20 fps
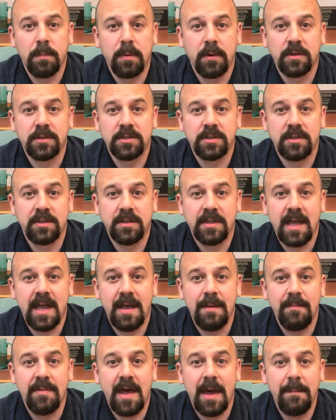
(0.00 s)
personal
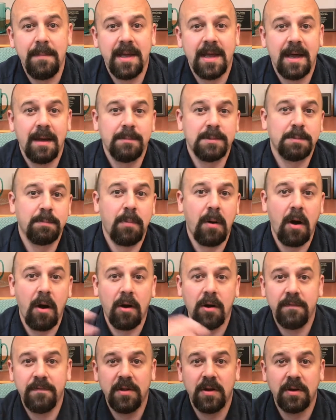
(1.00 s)
name, that becomes
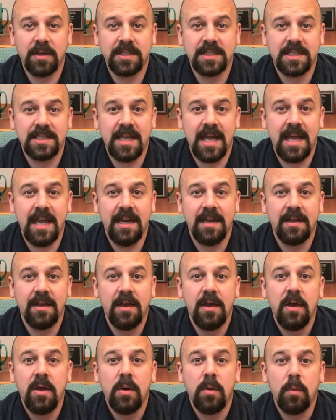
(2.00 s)
part of your estate
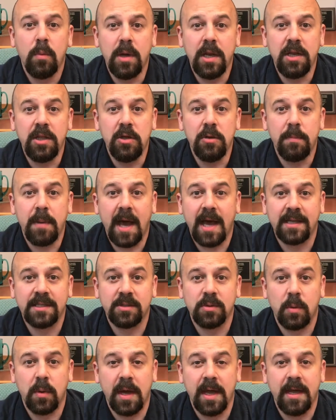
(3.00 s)
when you
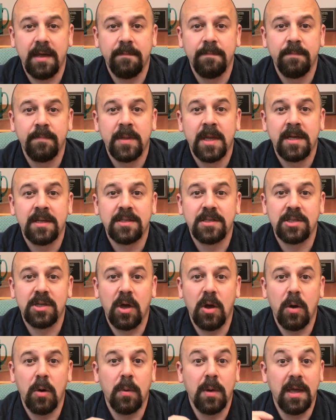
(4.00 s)
pass away.
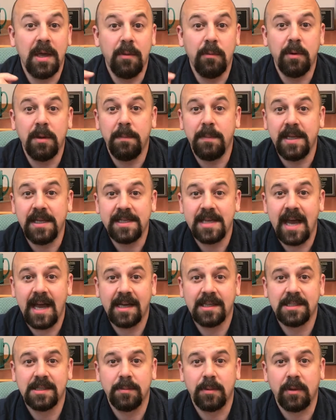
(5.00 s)
So it would be
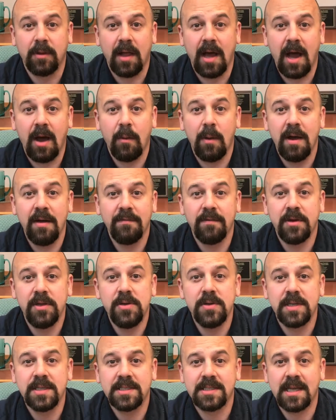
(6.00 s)
taxable. However,
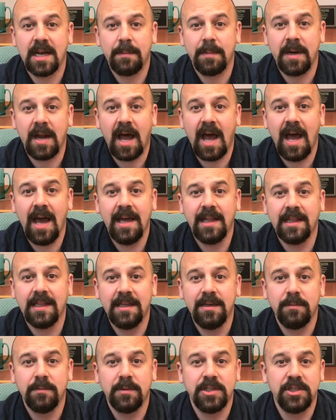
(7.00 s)
you can set up an
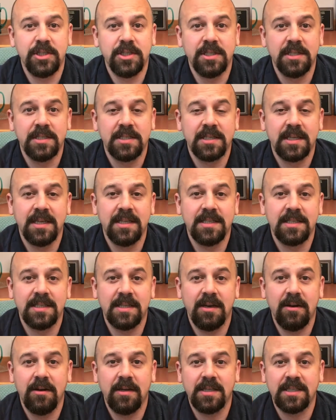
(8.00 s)
ILIT, which is
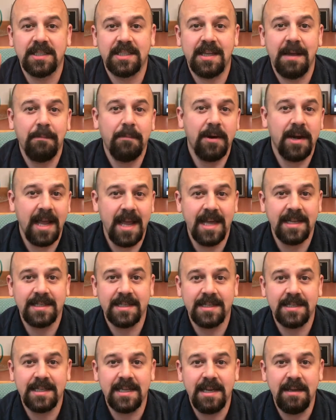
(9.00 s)
considered a separate
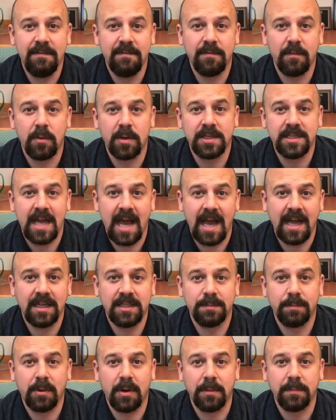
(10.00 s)
entity for
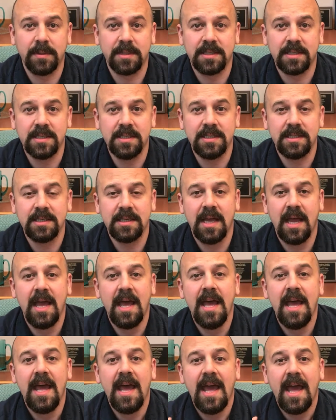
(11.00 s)
tax purposes,
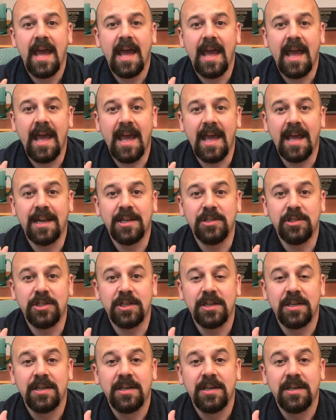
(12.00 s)
and